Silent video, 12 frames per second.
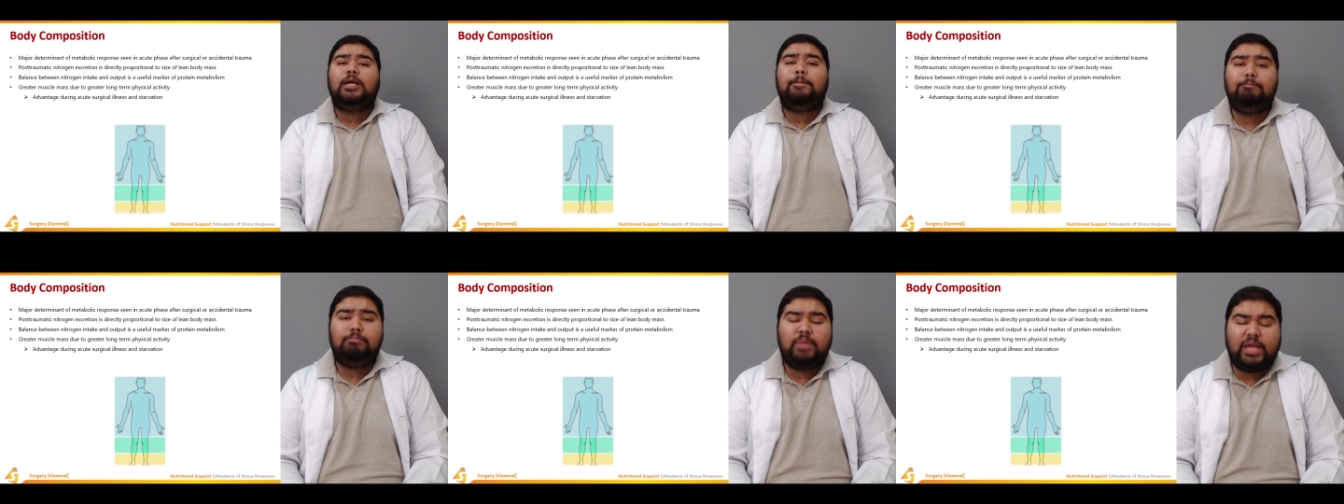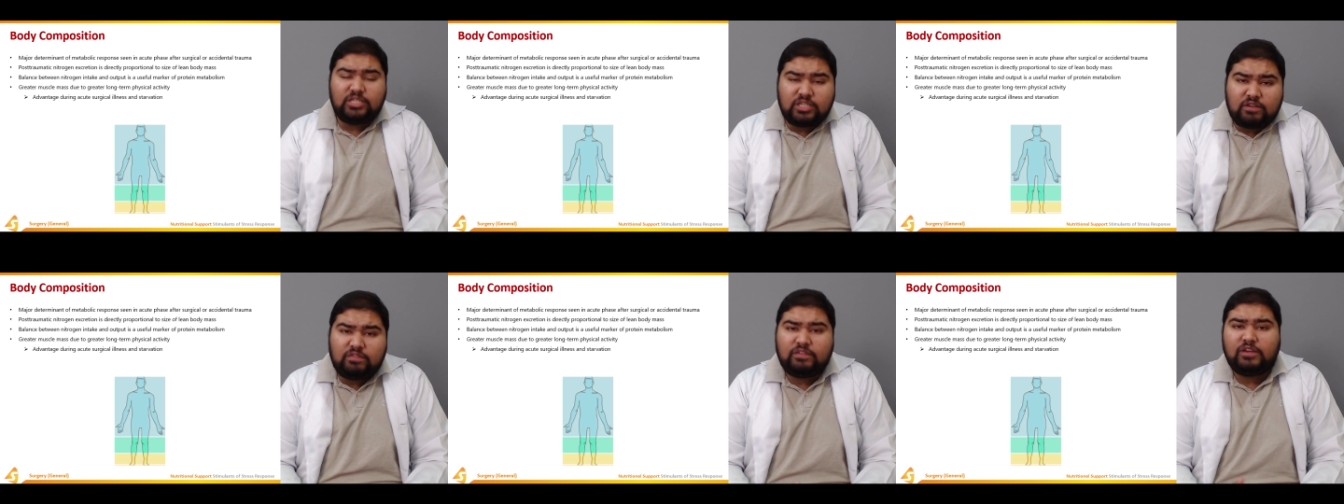
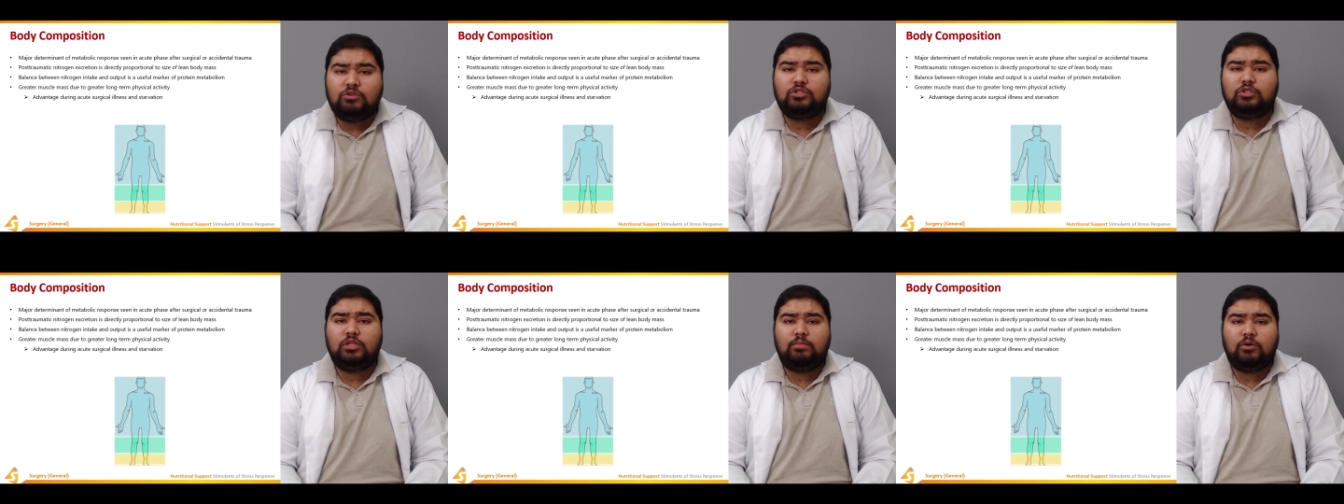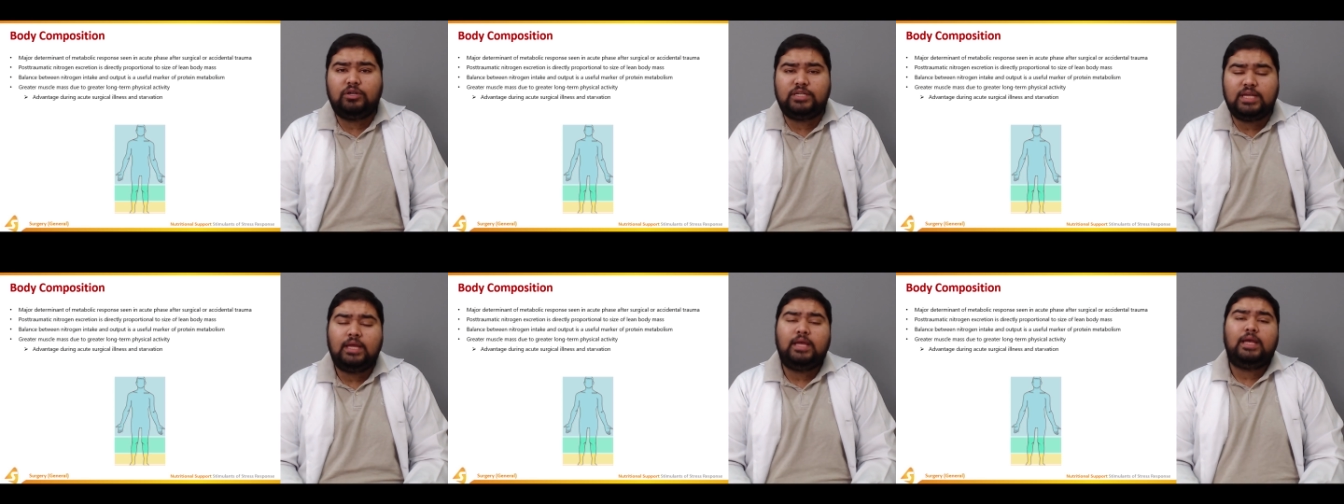major fuel to the
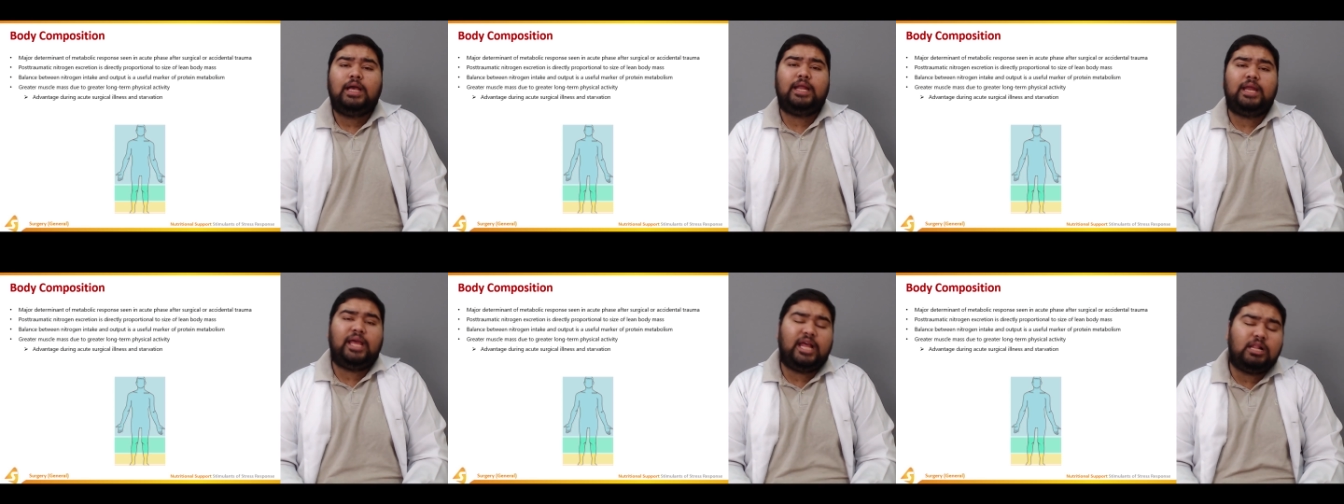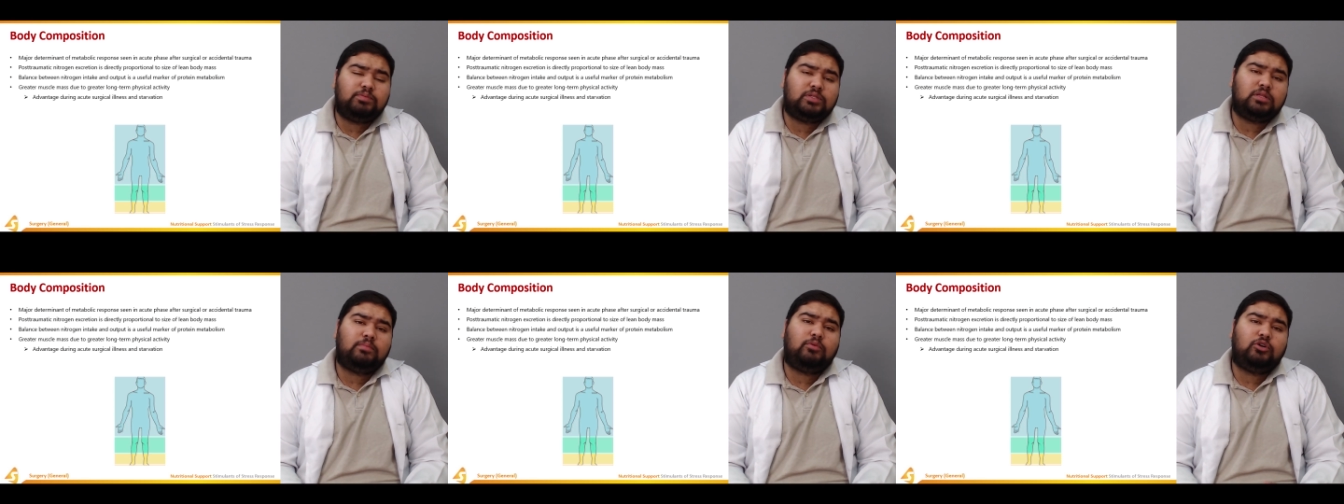body and helps
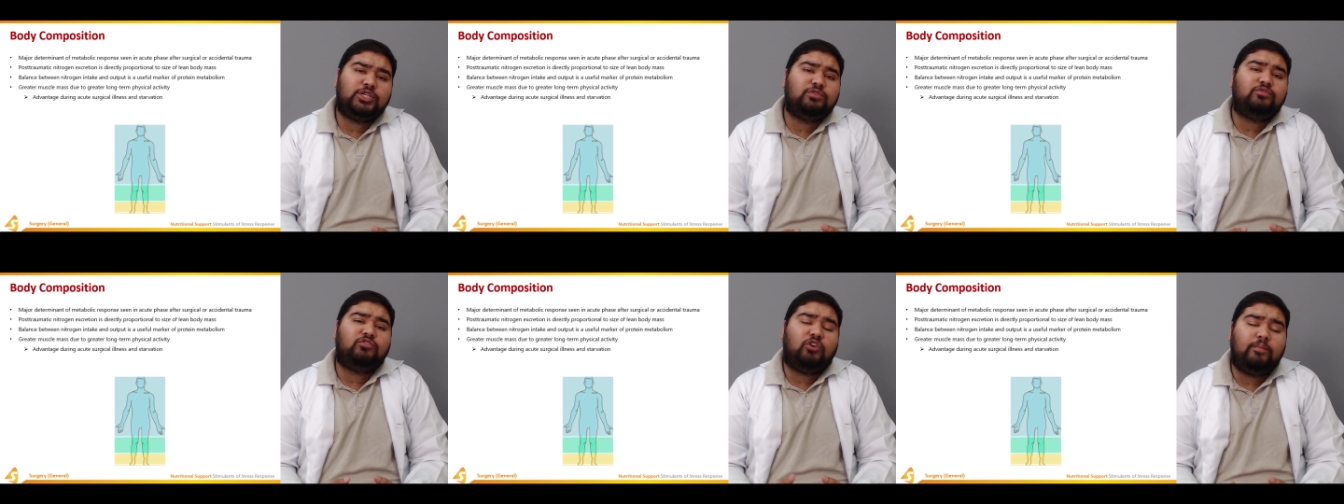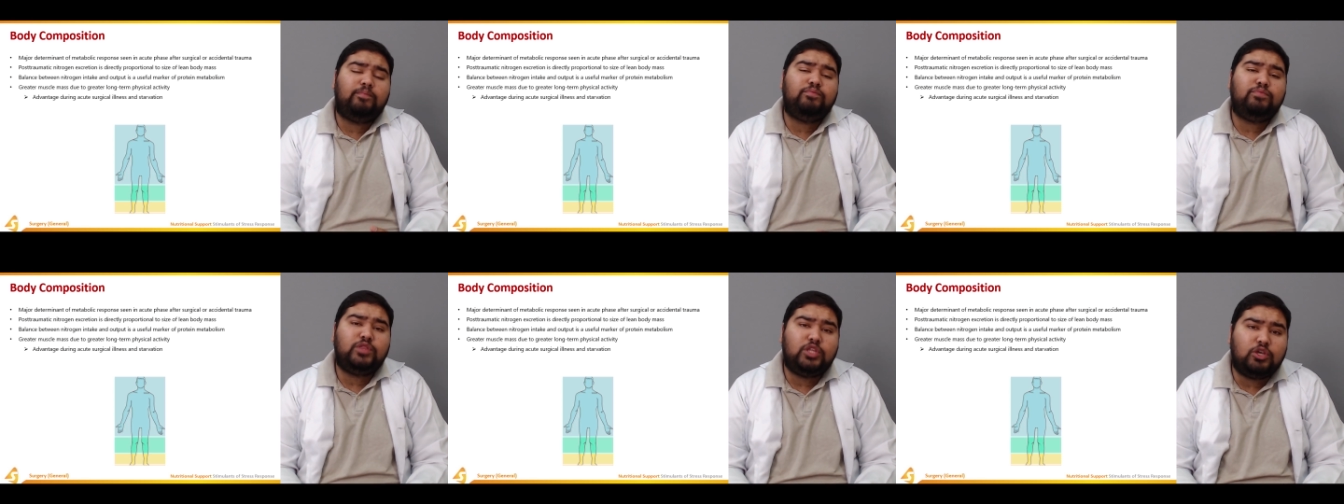the body to form
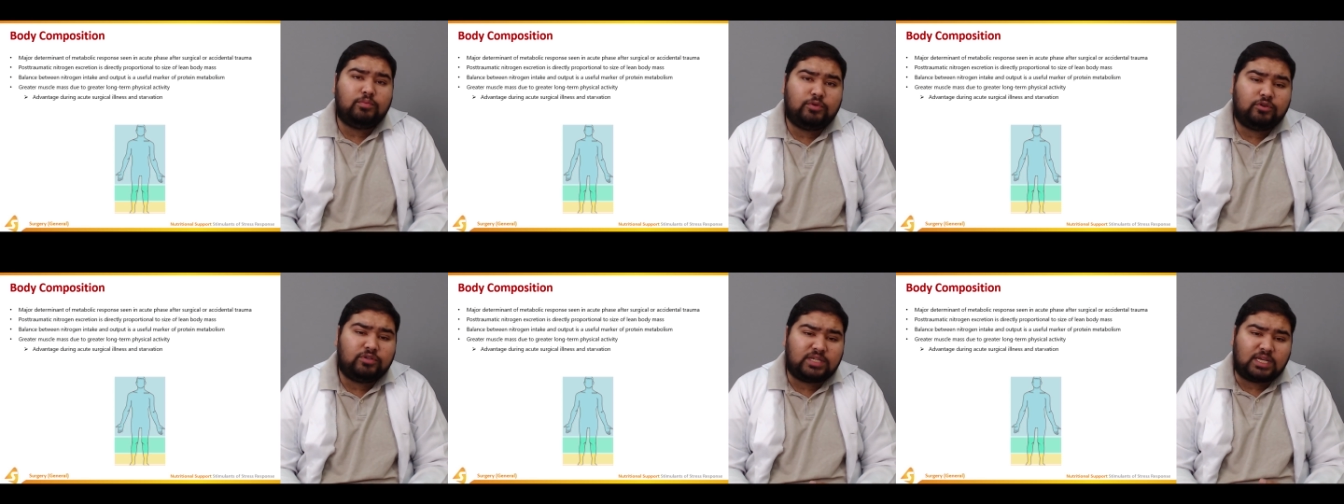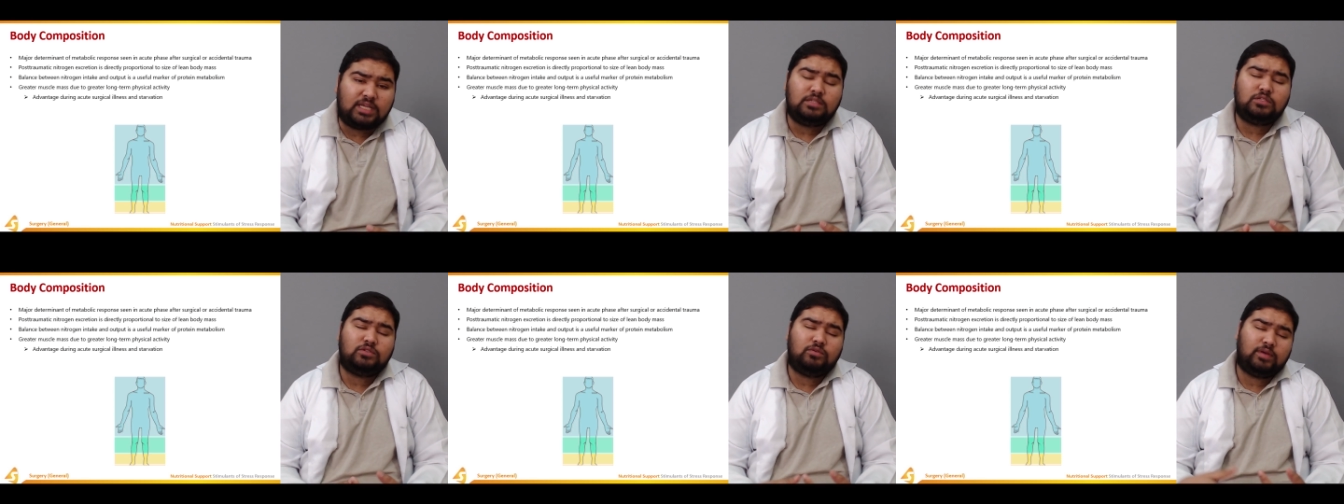new
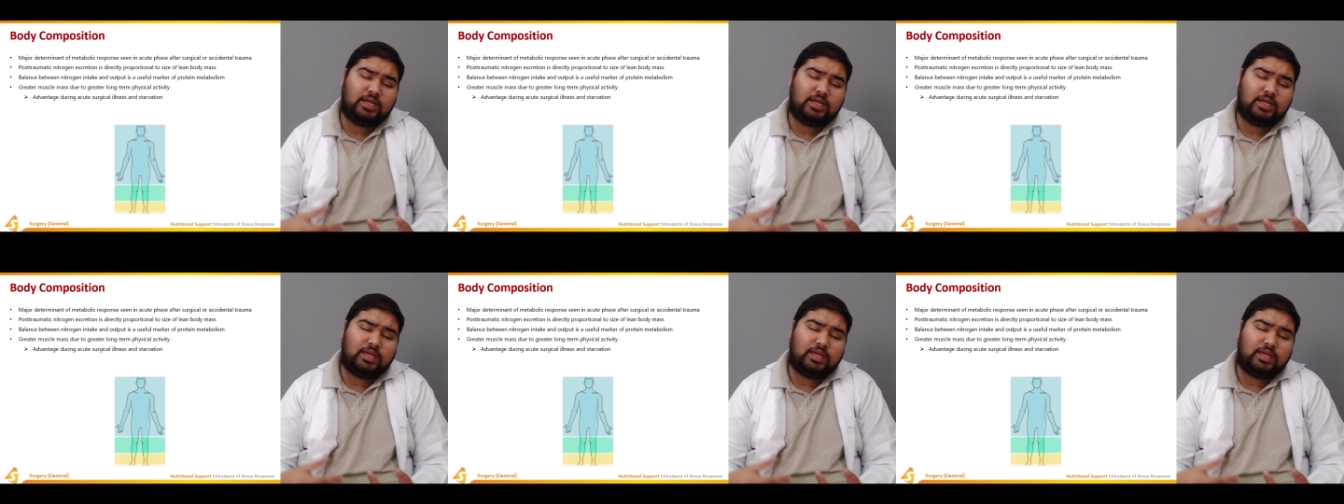protein so